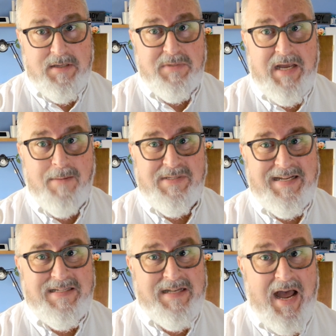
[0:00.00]
sometimes
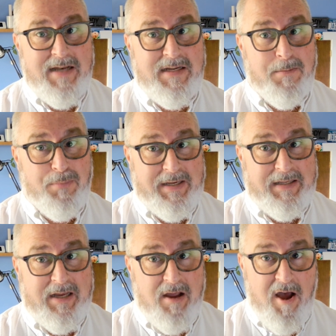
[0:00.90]
it's not
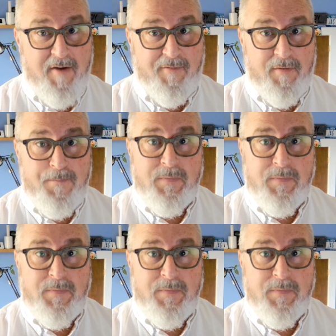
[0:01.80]
completely off.